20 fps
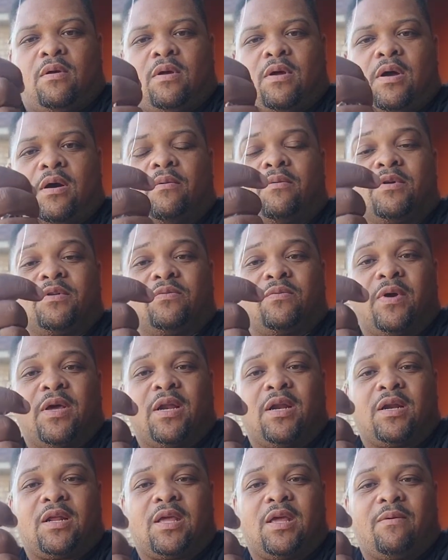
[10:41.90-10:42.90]
I always wet
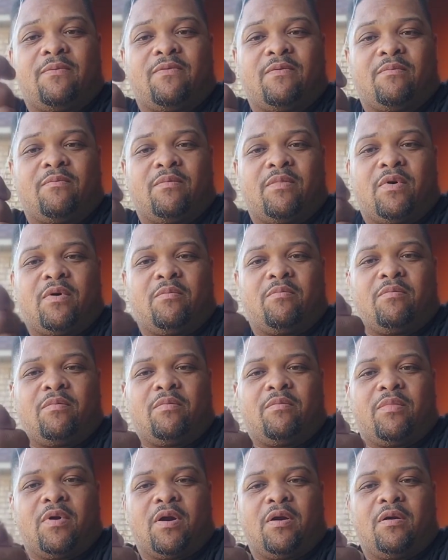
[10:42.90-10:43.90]
it to keep from
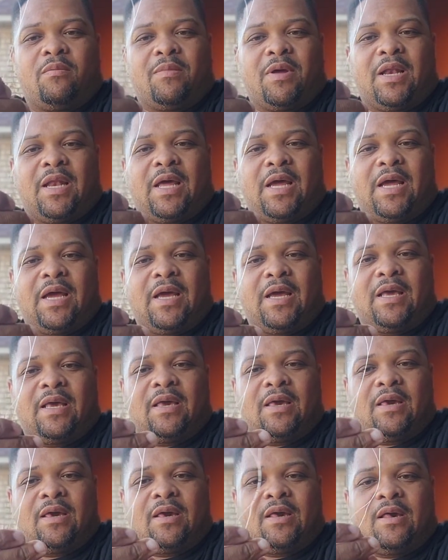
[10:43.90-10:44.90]
burning my line.
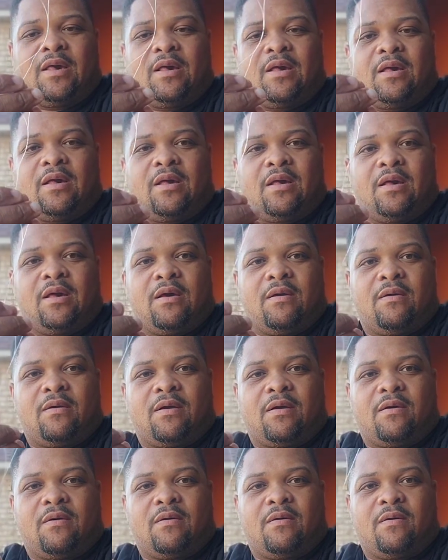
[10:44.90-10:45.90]
There we
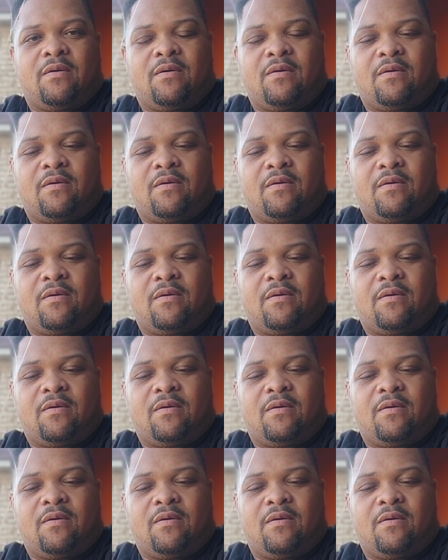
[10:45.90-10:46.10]
go.